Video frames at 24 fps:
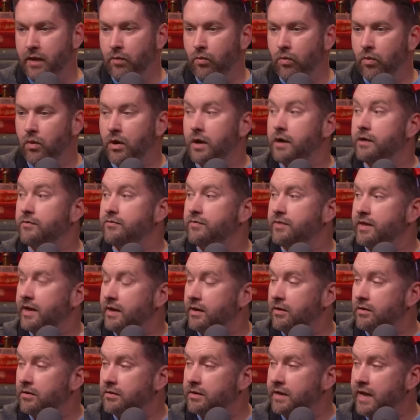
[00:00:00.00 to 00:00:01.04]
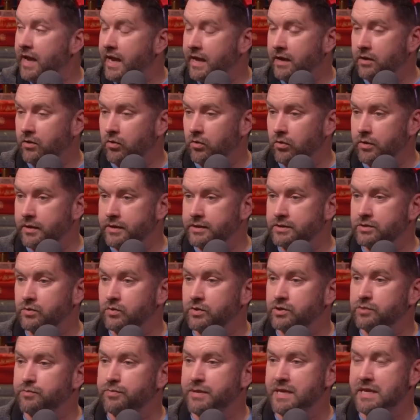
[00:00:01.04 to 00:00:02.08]
and one of their categories
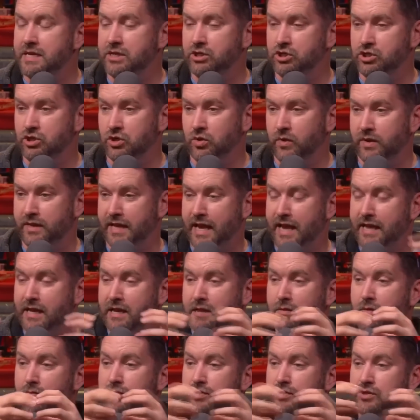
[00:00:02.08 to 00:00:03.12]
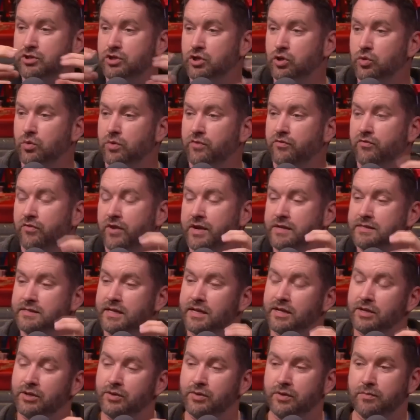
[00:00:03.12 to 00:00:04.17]
was Pikachu, and they had to come up with a two-word phrase that
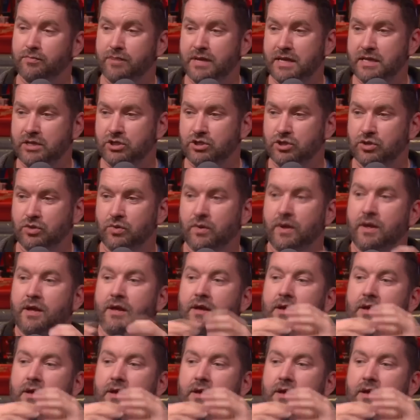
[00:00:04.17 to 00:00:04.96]
included Pikachu,